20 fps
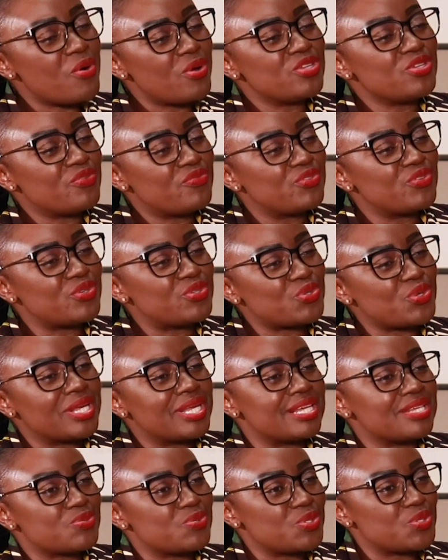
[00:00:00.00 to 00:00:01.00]
what you've not
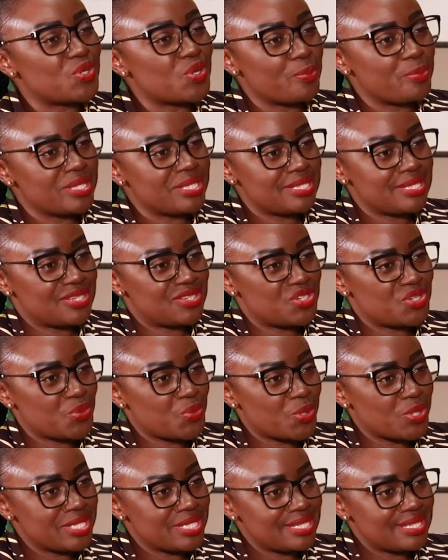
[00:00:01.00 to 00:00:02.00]
told us what your messaging
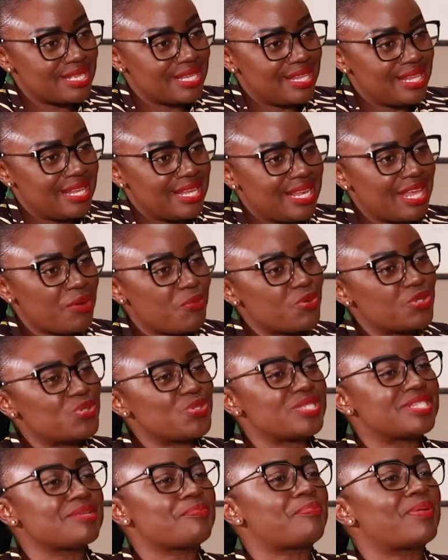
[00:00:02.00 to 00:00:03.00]
was. Like, what
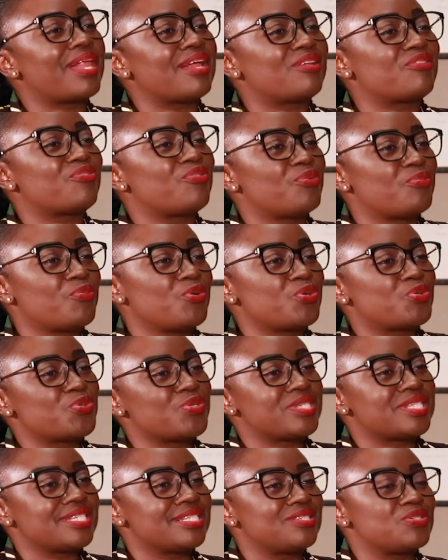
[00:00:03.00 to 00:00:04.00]
was the platform? What
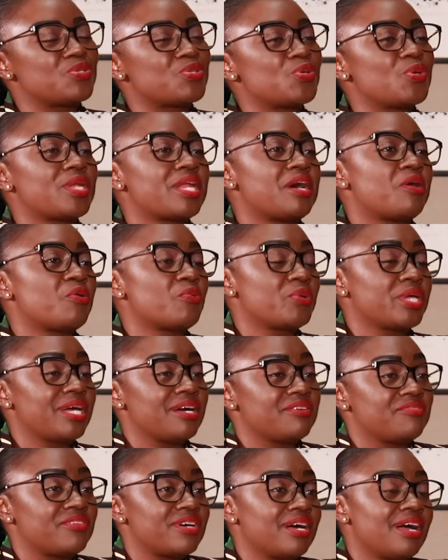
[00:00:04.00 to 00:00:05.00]
was it? You know, now we
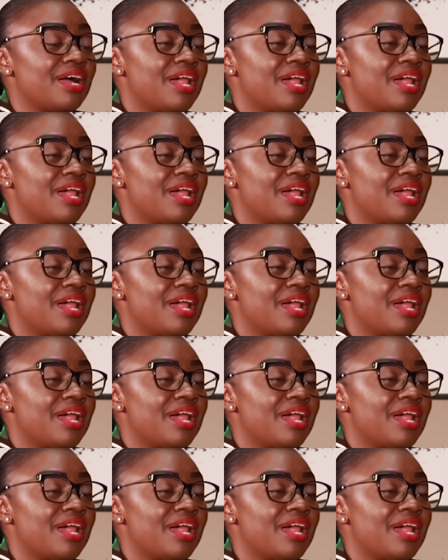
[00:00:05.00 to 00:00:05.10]
have